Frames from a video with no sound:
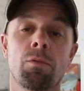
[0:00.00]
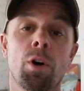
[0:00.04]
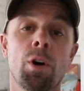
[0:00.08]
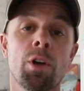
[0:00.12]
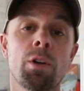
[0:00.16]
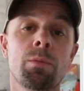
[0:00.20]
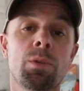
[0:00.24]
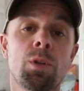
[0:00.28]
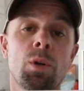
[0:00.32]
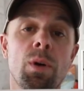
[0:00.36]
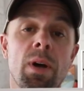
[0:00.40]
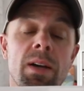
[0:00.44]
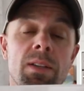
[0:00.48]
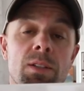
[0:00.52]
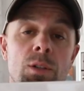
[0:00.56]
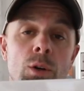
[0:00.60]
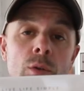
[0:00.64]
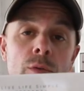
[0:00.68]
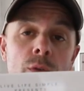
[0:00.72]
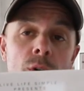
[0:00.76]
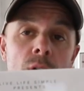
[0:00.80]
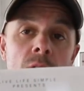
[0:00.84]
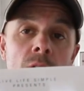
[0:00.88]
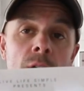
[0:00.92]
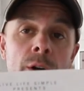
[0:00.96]
Volume two has
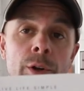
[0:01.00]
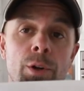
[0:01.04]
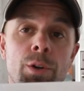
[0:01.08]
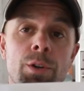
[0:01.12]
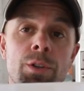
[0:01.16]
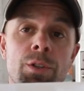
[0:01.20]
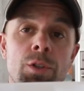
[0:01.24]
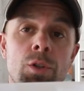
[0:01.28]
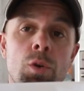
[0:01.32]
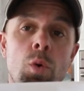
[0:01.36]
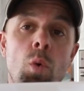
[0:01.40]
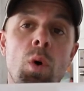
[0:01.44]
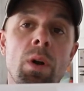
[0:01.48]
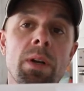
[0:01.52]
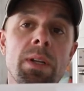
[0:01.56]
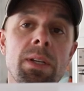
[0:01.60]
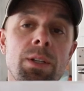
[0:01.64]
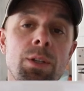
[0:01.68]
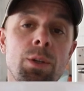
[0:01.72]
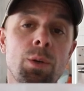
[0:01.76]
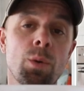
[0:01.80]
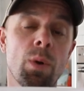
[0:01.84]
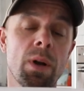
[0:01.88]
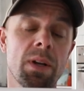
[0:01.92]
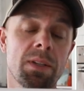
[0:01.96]
over one hundred twenty
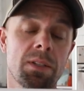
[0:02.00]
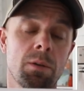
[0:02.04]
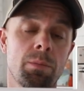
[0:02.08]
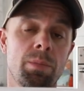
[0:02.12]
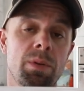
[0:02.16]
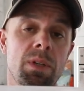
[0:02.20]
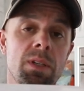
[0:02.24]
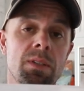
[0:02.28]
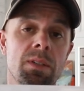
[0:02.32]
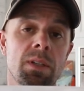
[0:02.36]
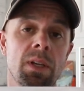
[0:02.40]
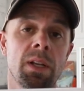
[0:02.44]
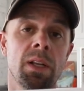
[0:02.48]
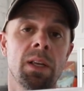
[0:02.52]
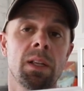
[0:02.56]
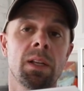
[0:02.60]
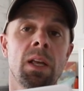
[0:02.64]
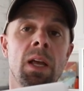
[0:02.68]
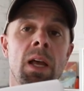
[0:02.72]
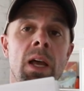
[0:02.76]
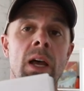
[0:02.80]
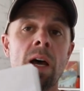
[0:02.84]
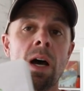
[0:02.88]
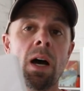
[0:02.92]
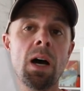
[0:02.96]
new recipes in it.
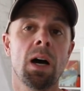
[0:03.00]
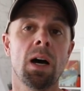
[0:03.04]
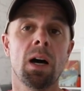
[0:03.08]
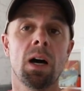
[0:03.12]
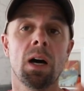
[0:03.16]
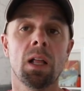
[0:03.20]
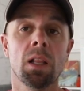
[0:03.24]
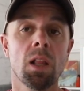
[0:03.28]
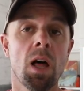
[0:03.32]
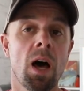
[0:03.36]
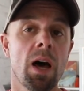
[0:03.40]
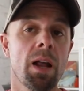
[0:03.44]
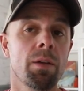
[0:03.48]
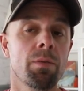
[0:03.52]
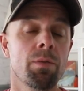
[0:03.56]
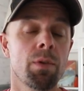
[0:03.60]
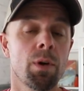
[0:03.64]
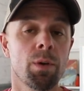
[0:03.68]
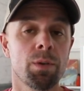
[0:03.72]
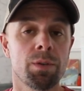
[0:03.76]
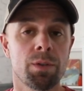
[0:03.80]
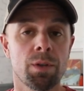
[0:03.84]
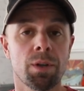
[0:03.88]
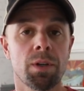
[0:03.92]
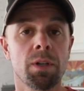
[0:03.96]
Uh, a lot of
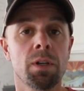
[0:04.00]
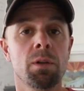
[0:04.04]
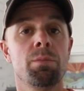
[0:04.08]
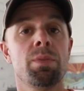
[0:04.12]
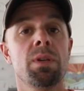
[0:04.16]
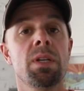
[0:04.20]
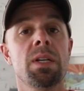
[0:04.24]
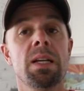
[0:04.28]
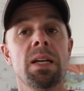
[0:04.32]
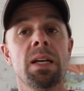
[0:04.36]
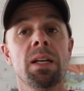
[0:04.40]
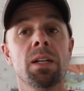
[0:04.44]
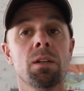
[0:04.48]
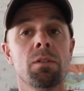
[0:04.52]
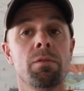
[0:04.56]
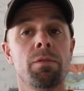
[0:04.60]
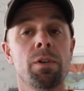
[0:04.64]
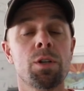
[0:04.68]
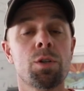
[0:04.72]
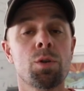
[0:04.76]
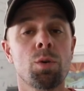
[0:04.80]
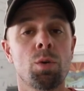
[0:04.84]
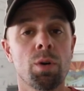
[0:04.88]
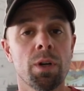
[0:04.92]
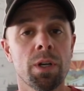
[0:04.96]
those are gonna be
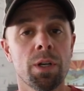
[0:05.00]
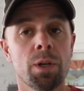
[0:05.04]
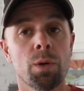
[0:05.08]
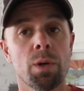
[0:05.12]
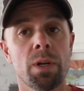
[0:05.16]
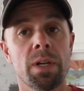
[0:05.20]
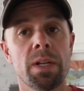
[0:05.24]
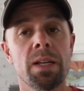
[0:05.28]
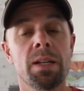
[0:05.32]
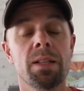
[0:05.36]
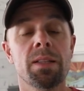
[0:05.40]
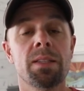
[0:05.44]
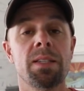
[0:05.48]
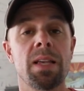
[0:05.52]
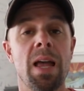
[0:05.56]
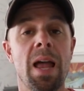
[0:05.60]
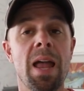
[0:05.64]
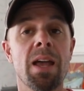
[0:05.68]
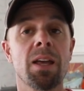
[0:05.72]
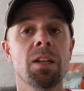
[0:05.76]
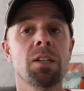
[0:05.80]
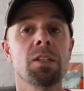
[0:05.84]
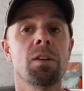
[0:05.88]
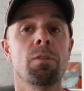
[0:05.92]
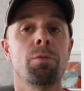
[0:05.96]
individual ingredients
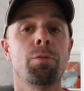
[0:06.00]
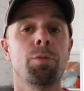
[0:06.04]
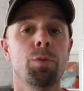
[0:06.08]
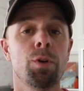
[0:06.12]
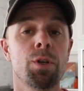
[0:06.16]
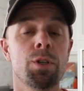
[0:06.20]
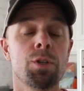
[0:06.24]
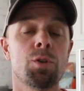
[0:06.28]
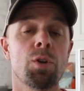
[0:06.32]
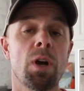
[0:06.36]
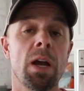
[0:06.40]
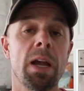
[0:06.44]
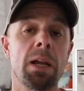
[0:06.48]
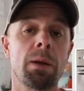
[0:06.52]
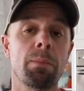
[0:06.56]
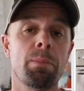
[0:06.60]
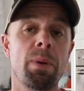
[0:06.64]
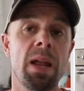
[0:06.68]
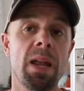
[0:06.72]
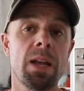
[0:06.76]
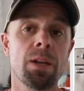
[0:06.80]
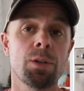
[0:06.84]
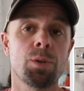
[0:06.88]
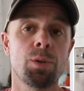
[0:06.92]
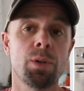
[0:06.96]
and freeze-drying
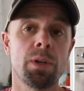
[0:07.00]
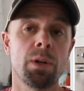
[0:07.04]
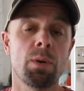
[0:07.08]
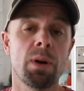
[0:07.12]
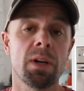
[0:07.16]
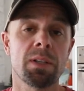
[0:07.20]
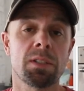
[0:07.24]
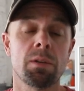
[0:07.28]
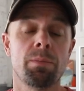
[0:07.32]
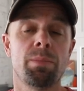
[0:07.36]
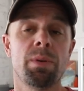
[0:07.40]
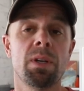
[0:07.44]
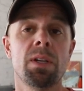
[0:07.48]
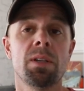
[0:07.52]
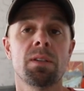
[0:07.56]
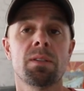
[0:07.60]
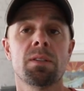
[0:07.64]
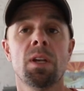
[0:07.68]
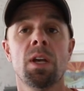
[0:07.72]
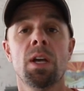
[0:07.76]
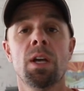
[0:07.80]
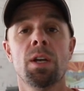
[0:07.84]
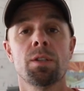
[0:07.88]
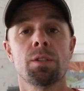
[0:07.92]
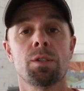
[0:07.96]
pantry
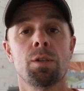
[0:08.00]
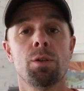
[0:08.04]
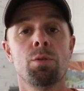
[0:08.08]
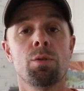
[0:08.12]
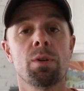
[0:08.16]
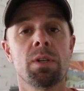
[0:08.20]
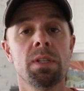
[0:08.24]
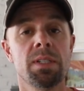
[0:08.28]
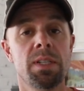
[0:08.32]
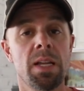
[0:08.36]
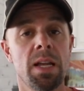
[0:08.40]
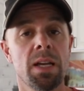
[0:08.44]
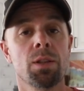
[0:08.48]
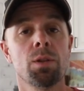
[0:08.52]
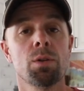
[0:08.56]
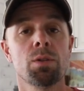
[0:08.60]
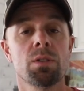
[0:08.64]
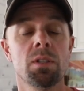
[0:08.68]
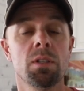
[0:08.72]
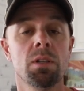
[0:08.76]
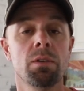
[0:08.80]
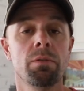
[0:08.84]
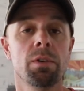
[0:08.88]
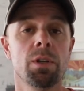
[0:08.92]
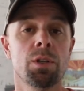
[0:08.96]
recipes, so you can take
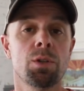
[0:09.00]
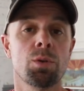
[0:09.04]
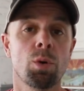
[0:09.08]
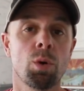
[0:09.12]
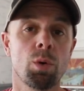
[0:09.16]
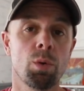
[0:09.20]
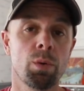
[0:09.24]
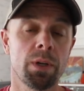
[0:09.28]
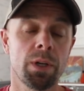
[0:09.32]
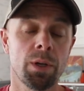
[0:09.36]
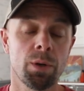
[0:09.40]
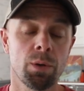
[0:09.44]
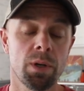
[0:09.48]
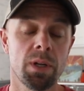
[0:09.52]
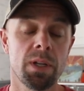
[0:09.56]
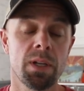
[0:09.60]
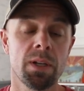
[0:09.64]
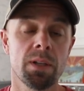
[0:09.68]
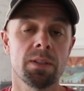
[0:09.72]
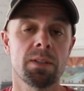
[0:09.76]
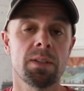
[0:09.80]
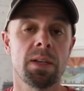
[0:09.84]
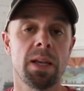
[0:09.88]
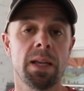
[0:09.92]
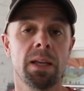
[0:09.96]
those individual
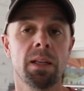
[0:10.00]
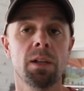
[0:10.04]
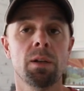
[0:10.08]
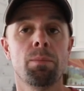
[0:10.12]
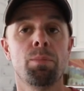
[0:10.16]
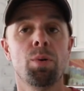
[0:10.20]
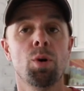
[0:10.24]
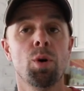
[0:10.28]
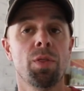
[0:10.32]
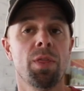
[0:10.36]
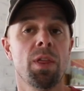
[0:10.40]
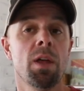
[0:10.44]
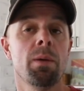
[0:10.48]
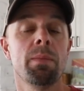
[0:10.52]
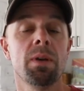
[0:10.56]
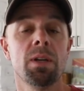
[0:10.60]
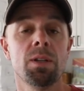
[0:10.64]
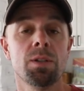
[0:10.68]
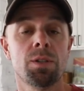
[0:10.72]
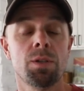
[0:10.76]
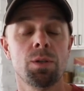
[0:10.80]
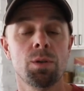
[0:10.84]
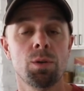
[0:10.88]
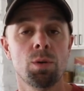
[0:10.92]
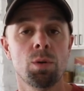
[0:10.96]
ingredients and put them
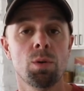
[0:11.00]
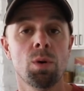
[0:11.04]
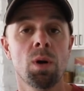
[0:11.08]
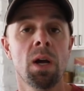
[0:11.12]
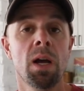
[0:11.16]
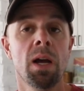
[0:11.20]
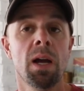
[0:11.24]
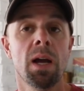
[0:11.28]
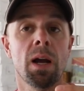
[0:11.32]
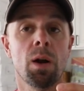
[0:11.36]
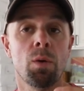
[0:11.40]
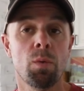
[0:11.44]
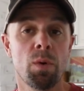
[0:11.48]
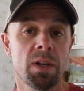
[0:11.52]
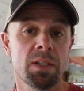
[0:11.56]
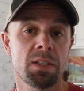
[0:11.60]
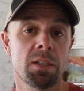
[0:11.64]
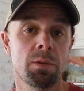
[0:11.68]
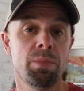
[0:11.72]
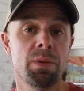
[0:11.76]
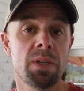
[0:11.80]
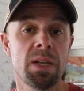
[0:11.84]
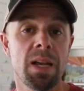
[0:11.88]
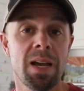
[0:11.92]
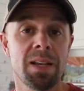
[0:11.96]
into a
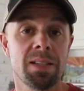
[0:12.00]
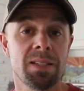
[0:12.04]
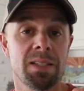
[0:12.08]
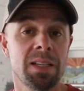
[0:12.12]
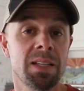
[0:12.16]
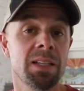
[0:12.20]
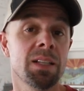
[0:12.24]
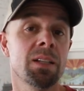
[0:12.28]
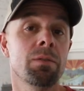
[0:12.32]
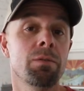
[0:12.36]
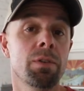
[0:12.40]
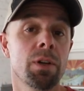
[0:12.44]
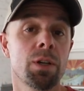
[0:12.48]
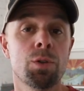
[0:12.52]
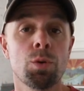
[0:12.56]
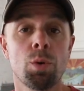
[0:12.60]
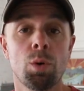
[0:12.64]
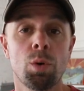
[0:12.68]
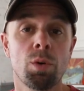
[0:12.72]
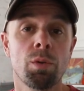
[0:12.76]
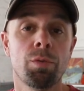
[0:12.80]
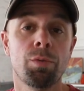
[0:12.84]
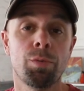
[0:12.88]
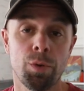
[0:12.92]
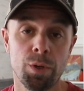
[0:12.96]
recipe as
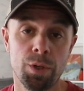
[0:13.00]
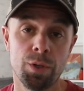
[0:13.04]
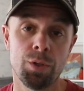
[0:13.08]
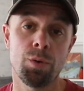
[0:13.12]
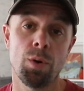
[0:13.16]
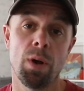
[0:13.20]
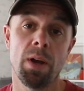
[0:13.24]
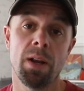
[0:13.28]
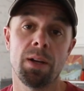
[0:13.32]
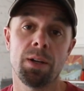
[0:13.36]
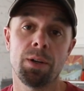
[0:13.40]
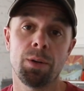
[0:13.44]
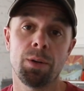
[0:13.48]
individual freeze-dried